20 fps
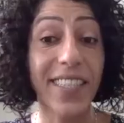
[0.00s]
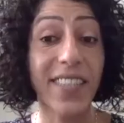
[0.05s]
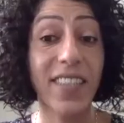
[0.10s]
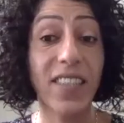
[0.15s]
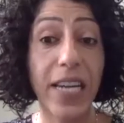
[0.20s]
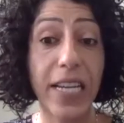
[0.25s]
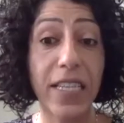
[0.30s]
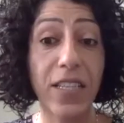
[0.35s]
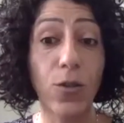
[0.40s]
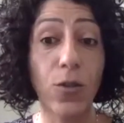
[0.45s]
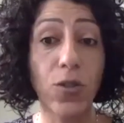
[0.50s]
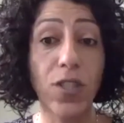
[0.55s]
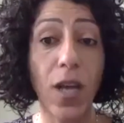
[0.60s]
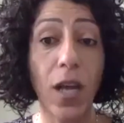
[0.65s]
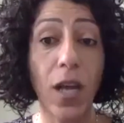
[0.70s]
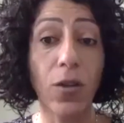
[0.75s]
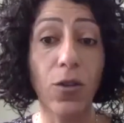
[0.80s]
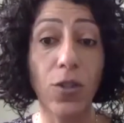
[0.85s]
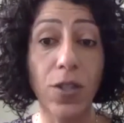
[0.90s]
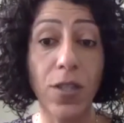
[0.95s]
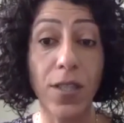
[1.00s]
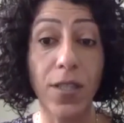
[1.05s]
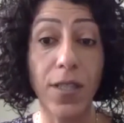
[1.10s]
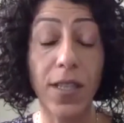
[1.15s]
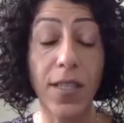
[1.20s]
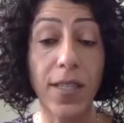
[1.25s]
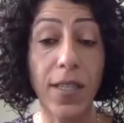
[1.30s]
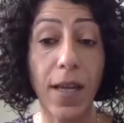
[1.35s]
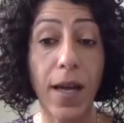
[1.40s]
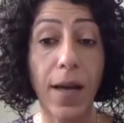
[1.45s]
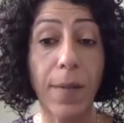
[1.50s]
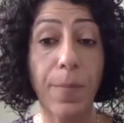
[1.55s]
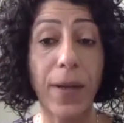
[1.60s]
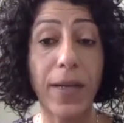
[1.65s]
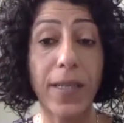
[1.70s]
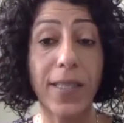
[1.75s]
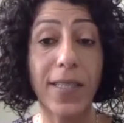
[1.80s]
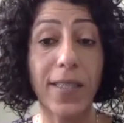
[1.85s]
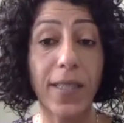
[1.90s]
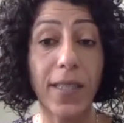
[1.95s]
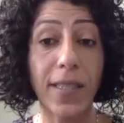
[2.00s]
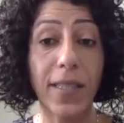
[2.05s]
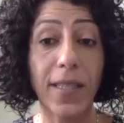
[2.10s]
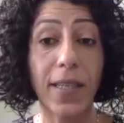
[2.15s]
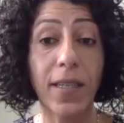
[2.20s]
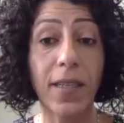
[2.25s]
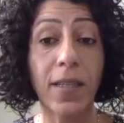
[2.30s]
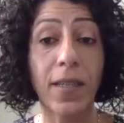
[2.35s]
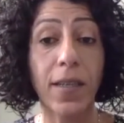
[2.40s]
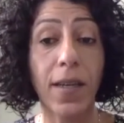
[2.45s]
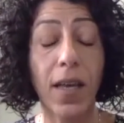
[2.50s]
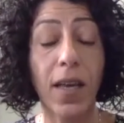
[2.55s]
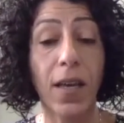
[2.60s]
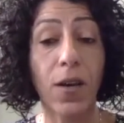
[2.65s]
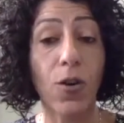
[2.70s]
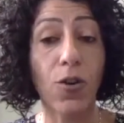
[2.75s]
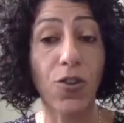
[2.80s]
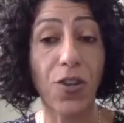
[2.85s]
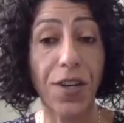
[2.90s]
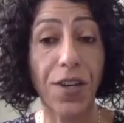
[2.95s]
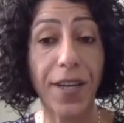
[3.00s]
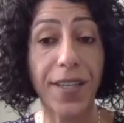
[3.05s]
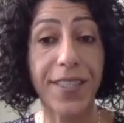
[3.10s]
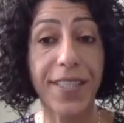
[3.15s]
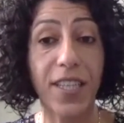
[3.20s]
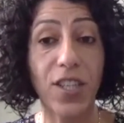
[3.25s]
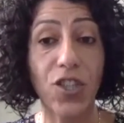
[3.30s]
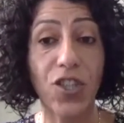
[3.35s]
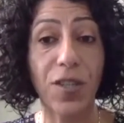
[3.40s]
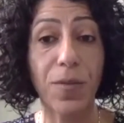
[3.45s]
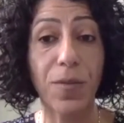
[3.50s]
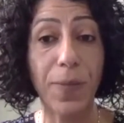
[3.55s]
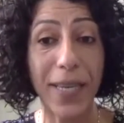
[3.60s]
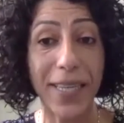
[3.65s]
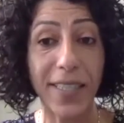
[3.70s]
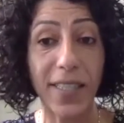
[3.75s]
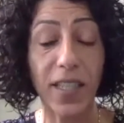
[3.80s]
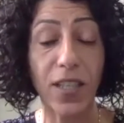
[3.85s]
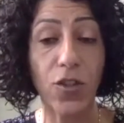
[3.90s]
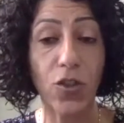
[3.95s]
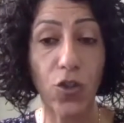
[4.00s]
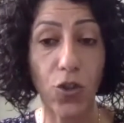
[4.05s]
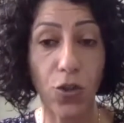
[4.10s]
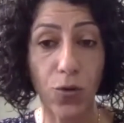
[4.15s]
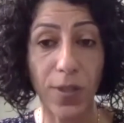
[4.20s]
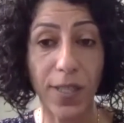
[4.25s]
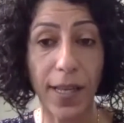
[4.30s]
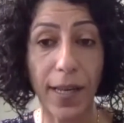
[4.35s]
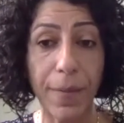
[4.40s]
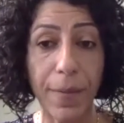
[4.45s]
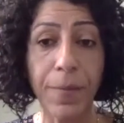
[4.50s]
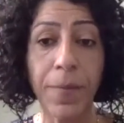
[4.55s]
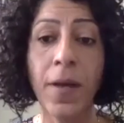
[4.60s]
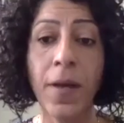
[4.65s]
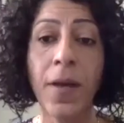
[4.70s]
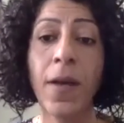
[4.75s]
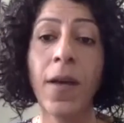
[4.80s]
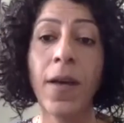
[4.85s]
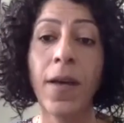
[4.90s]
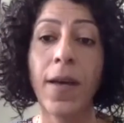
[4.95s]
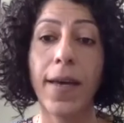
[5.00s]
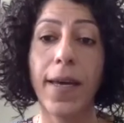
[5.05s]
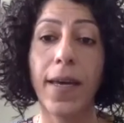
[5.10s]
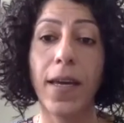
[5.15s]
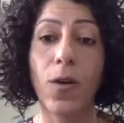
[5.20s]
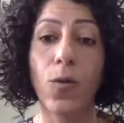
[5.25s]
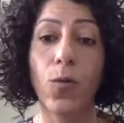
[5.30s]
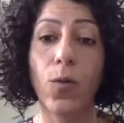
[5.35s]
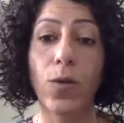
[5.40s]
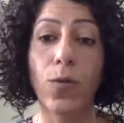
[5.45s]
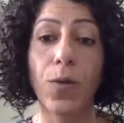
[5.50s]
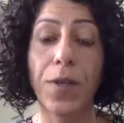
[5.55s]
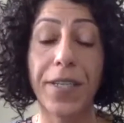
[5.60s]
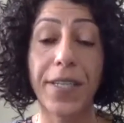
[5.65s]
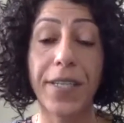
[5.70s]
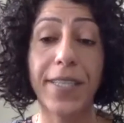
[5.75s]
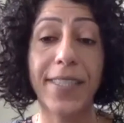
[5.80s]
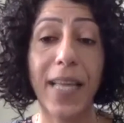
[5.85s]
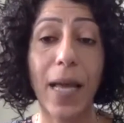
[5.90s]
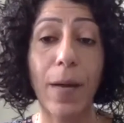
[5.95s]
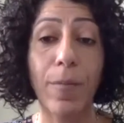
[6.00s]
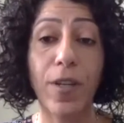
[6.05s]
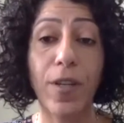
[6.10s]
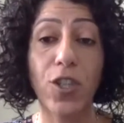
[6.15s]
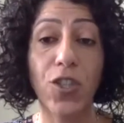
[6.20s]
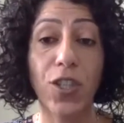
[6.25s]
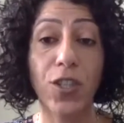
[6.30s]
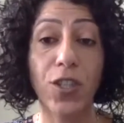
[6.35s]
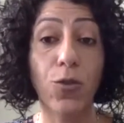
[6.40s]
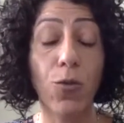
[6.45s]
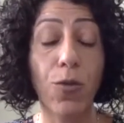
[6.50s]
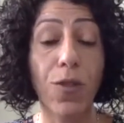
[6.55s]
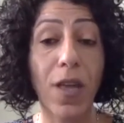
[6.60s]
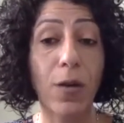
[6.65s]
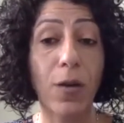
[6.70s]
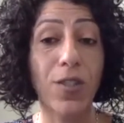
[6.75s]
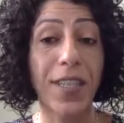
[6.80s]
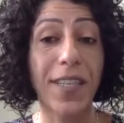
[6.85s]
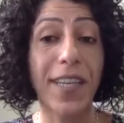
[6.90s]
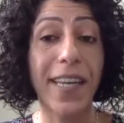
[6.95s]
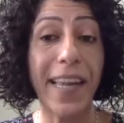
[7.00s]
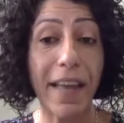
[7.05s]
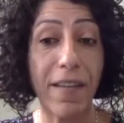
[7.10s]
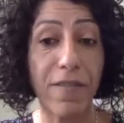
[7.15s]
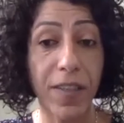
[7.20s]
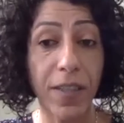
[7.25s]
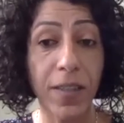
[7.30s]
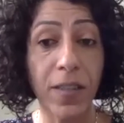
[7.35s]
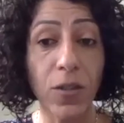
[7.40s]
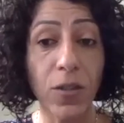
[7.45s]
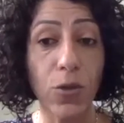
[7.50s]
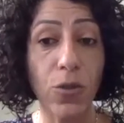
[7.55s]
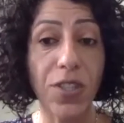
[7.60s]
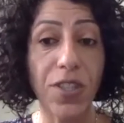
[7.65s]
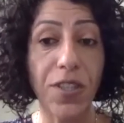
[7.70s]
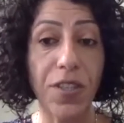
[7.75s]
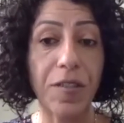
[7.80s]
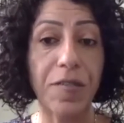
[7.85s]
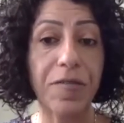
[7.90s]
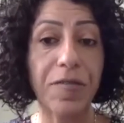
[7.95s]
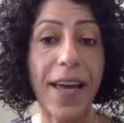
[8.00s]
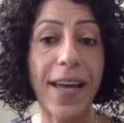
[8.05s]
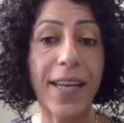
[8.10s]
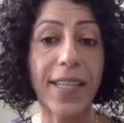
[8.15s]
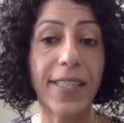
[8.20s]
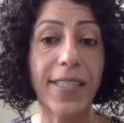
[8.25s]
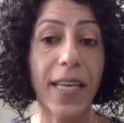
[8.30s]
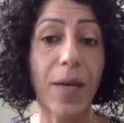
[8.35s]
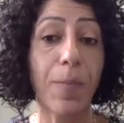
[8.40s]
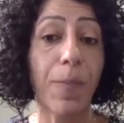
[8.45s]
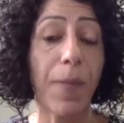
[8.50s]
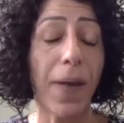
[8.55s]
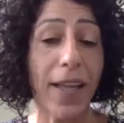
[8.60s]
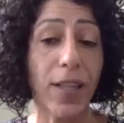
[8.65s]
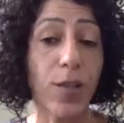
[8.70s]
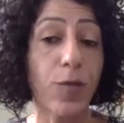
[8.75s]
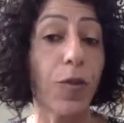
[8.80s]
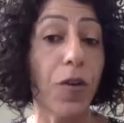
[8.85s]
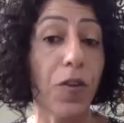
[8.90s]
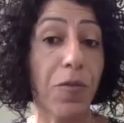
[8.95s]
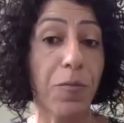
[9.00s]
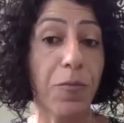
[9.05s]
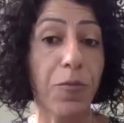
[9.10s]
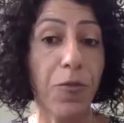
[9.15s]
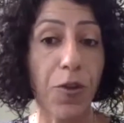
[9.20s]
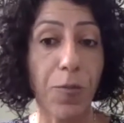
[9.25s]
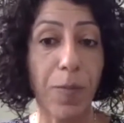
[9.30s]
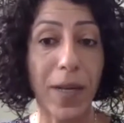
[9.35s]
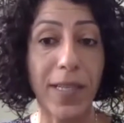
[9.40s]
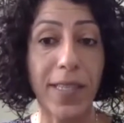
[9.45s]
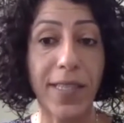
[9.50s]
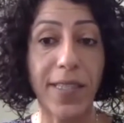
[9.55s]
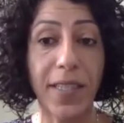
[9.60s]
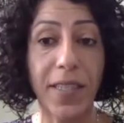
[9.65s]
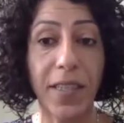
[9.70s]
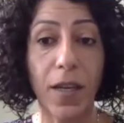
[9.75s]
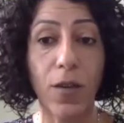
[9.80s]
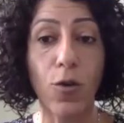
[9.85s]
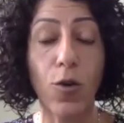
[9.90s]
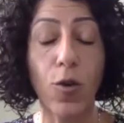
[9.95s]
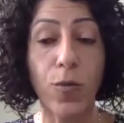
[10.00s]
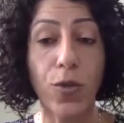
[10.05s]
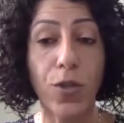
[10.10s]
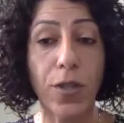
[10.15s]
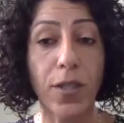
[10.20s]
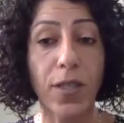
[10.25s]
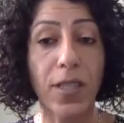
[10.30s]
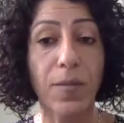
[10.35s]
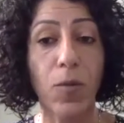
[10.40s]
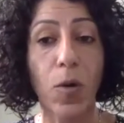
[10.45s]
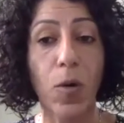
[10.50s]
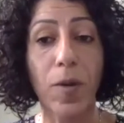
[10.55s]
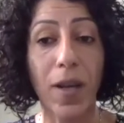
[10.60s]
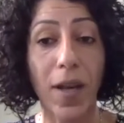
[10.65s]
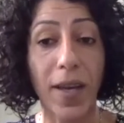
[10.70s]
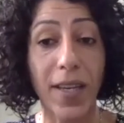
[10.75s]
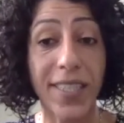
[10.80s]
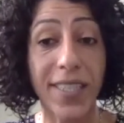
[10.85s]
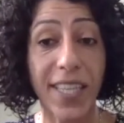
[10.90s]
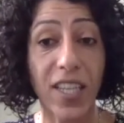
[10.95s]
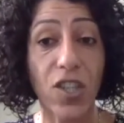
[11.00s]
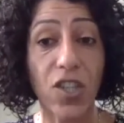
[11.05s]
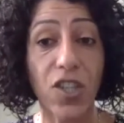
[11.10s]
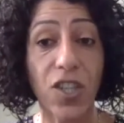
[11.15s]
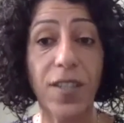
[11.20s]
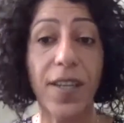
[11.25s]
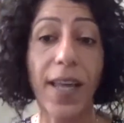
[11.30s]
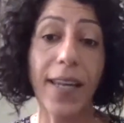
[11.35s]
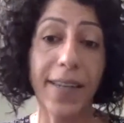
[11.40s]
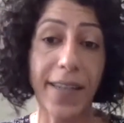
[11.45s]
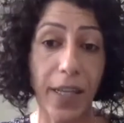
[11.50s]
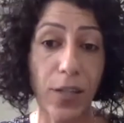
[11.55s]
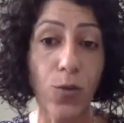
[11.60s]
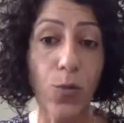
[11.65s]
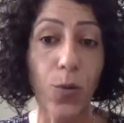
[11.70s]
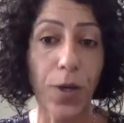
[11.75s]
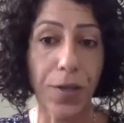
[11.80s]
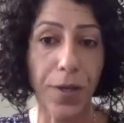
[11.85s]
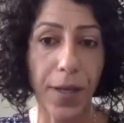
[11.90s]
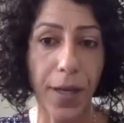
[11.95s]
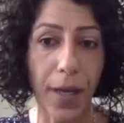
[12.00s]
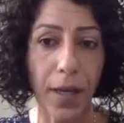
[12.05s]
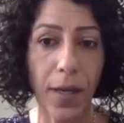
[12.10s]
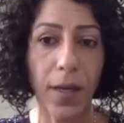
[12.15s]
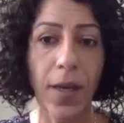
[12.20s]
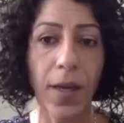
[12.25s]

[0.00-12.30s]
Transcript: Grassroots Al-Quds is a Palestinian organization based in Jerusalem. We were established in 2011 to serve as a platform for Palestinian community mobilization and networking.